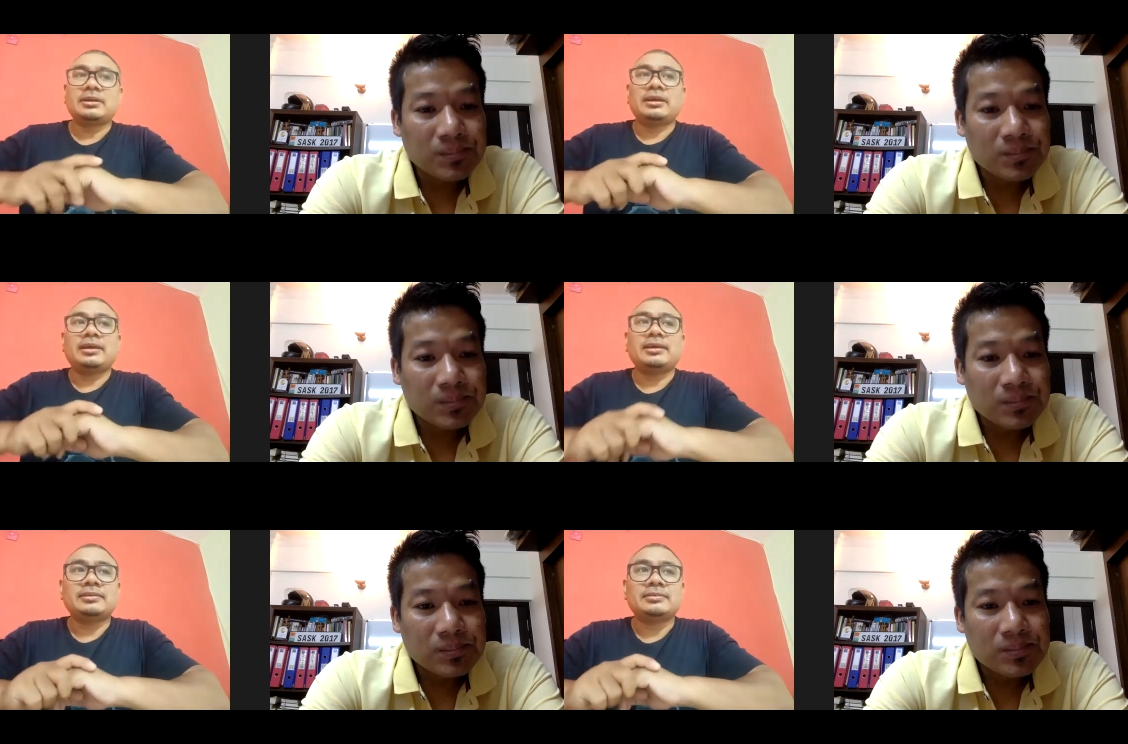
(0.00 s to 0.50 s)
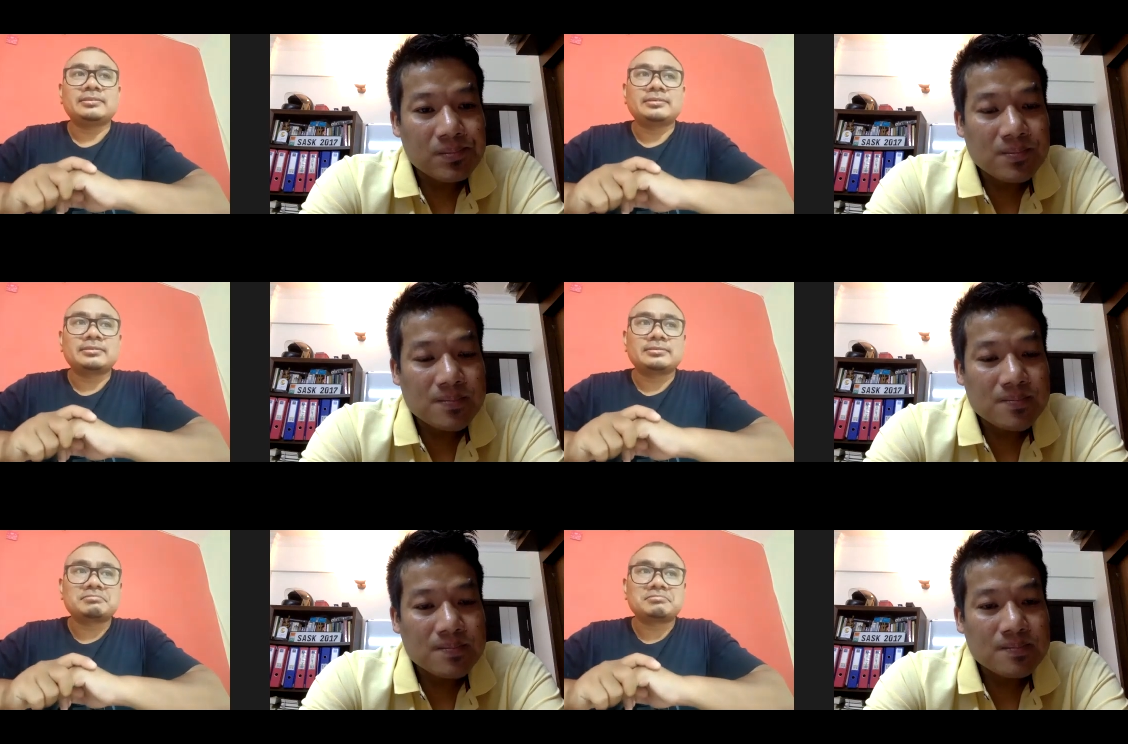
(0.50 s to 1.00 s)

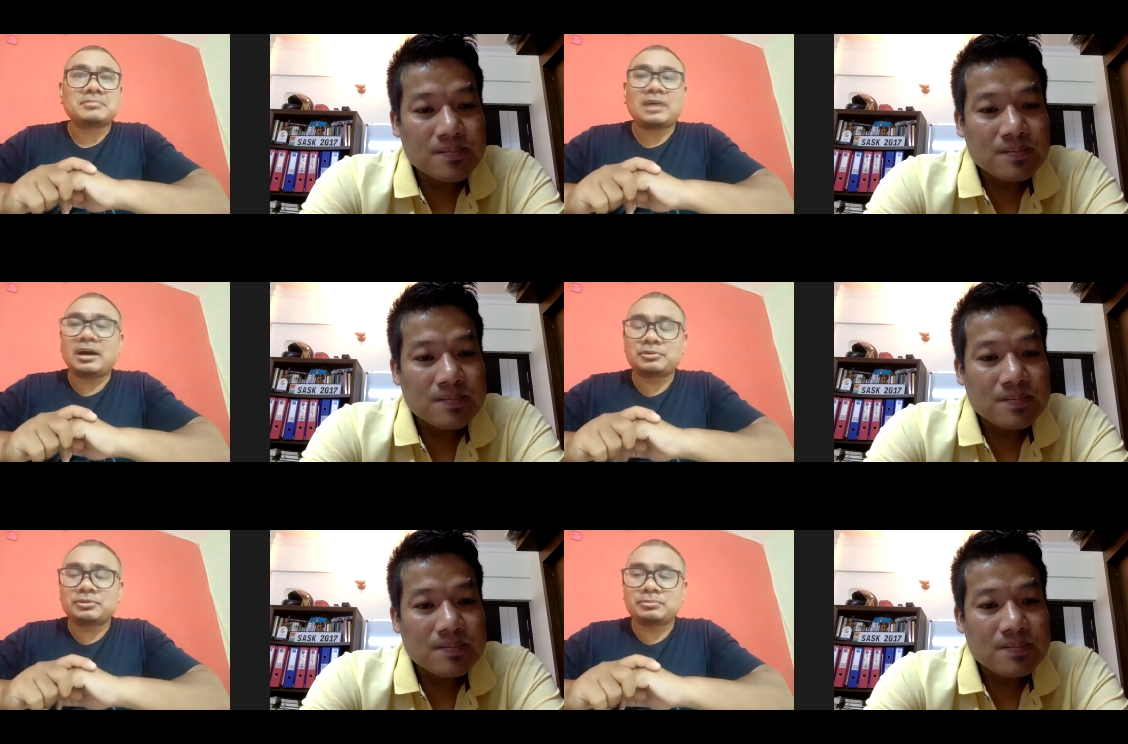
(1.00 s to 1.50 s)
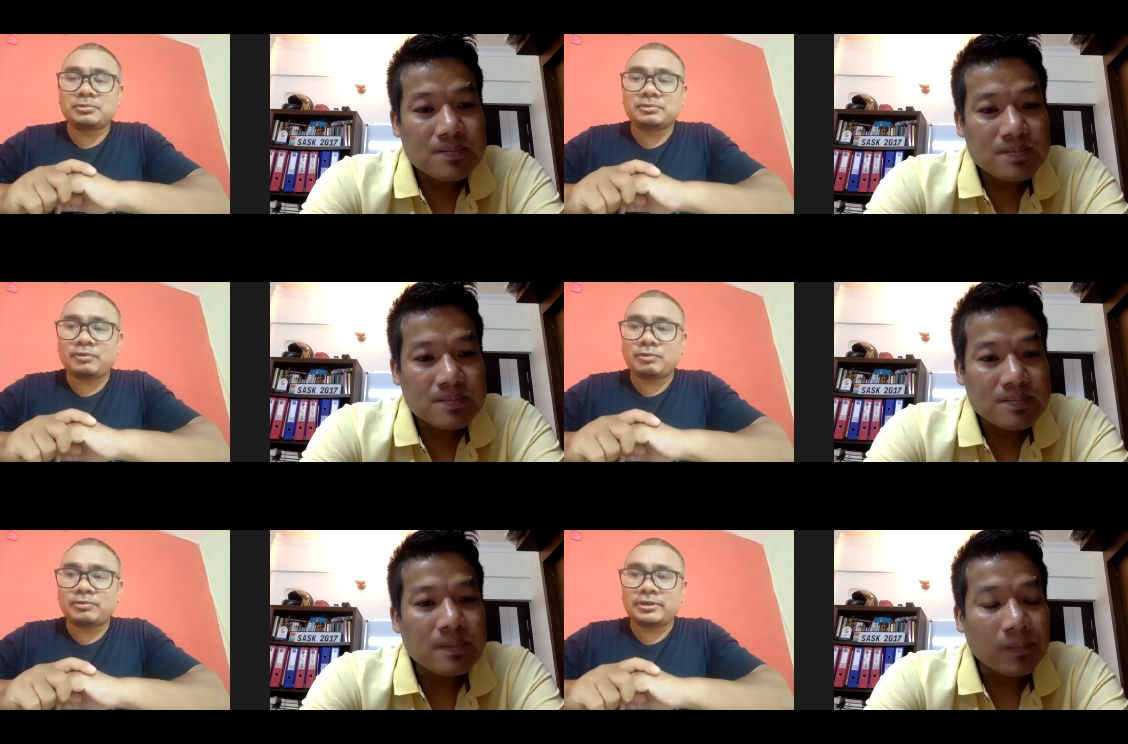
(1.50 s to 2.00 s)
Speaker 1: And how to move
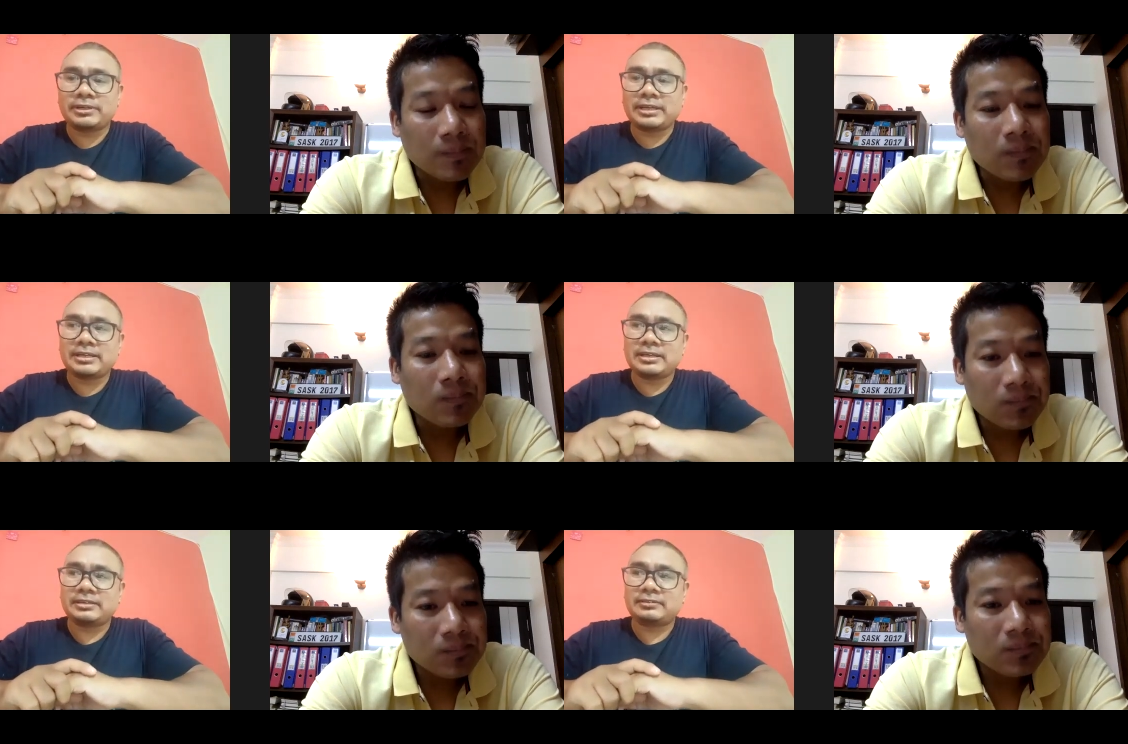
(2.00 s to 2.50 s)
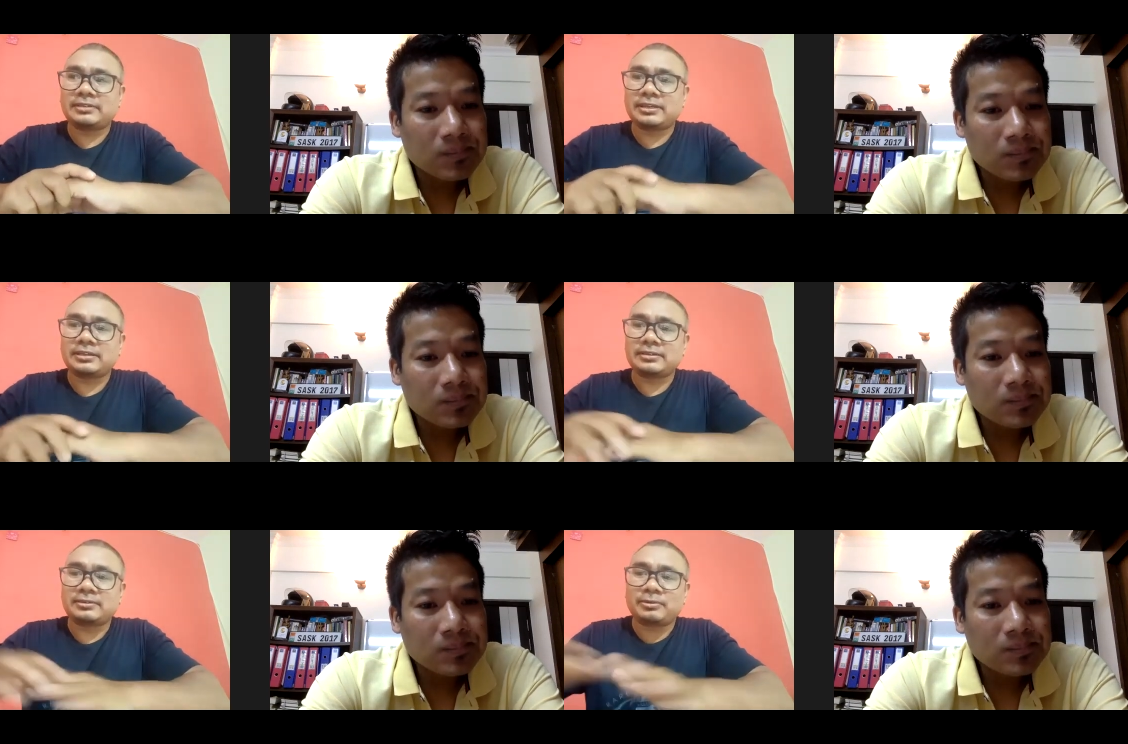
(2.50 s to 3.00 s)
forward. They
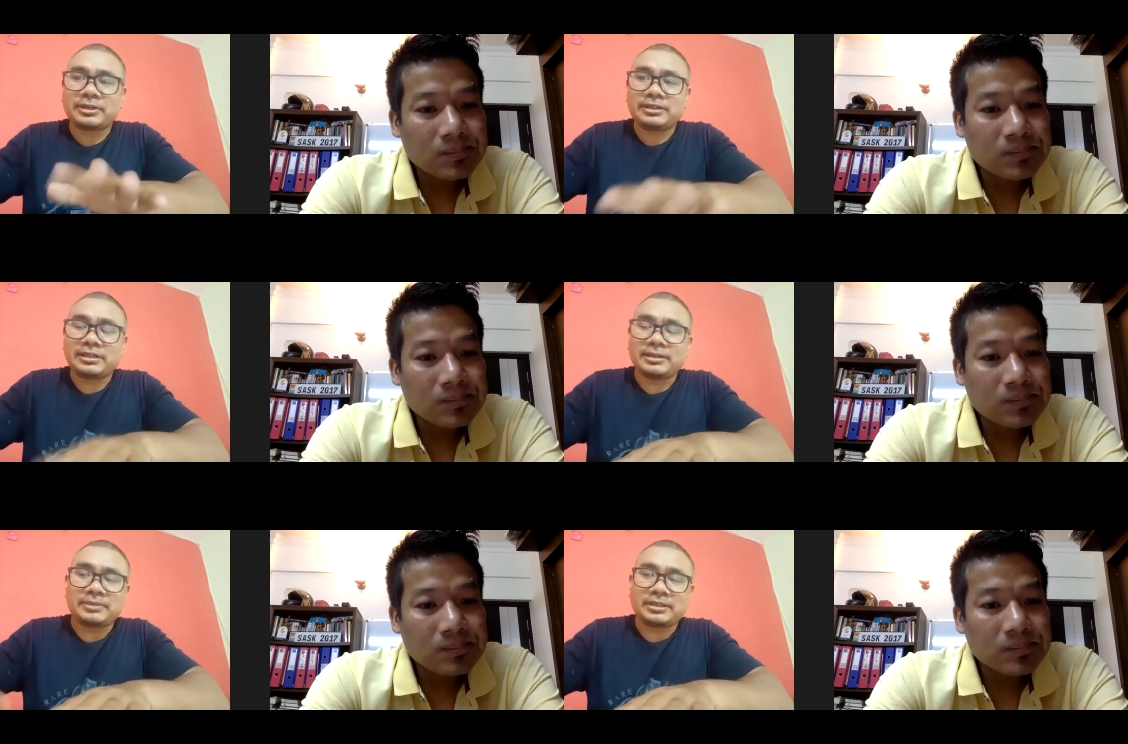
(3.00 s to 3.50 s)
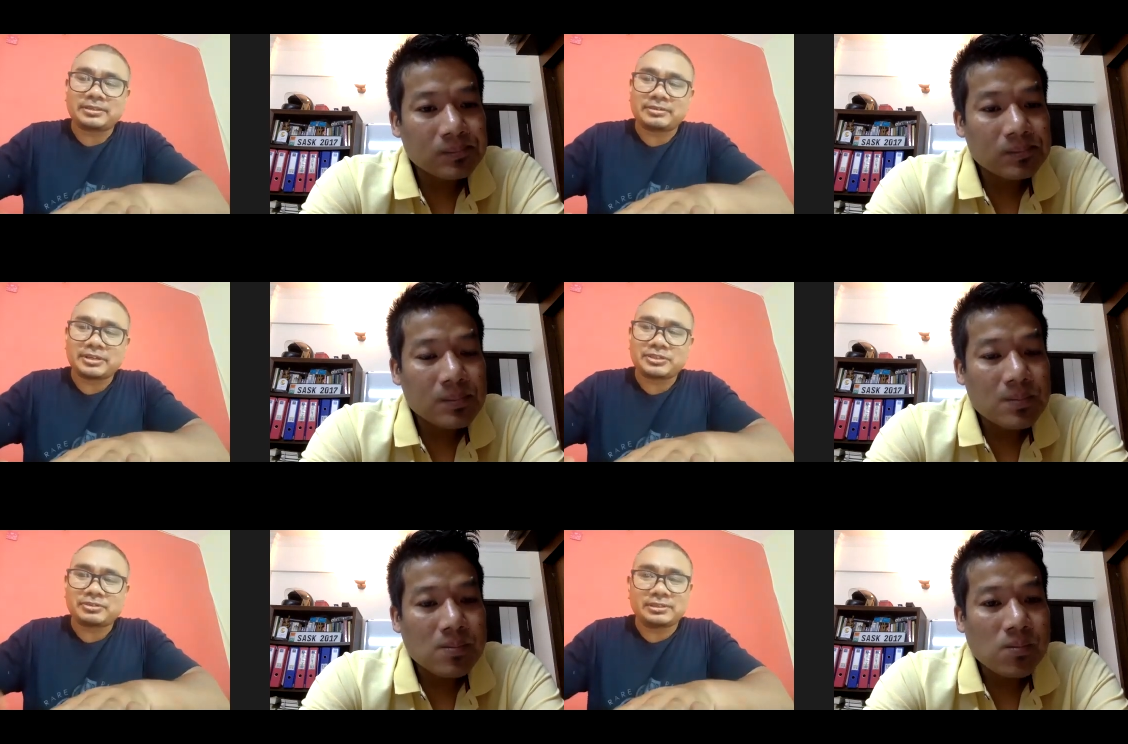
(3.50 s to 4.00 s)
think, okay, they have done
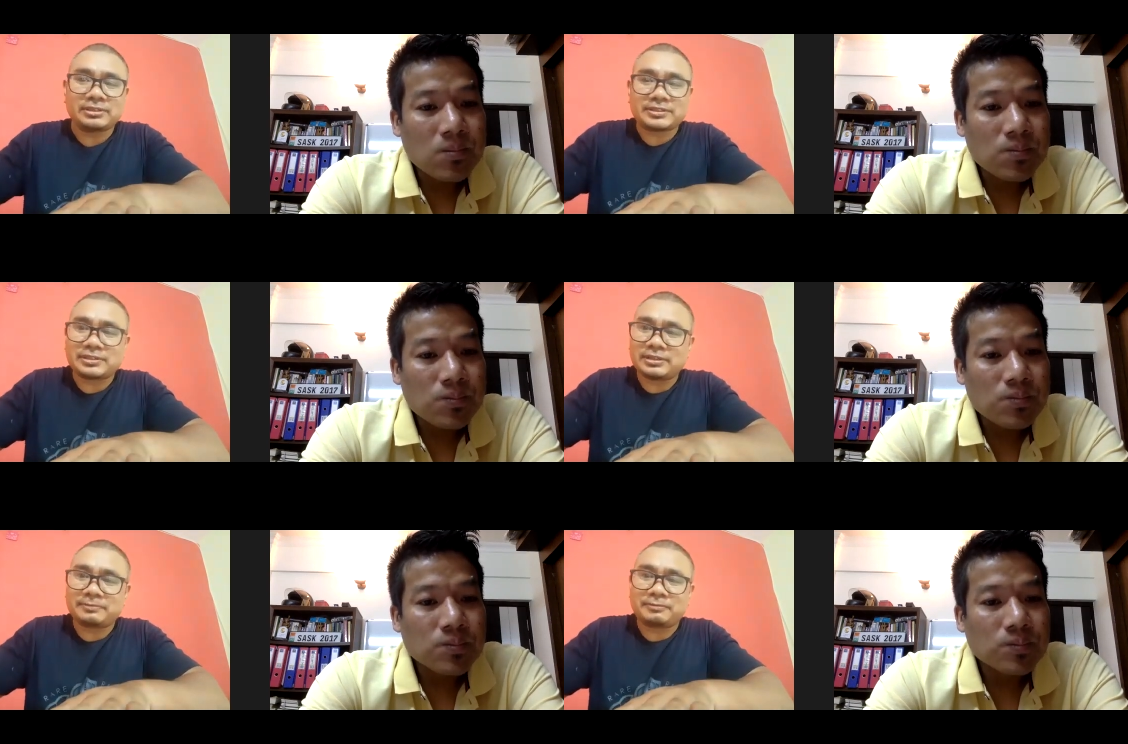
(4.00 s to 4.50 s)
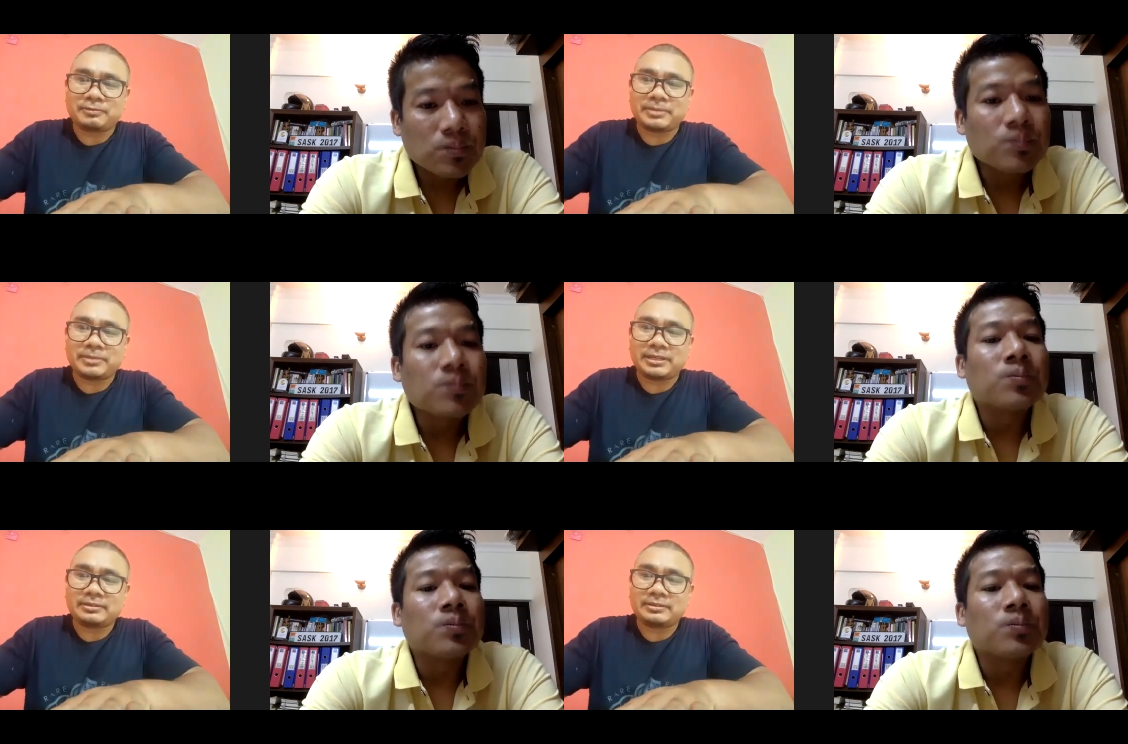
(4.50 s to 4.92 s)
graduation, that's enough for me.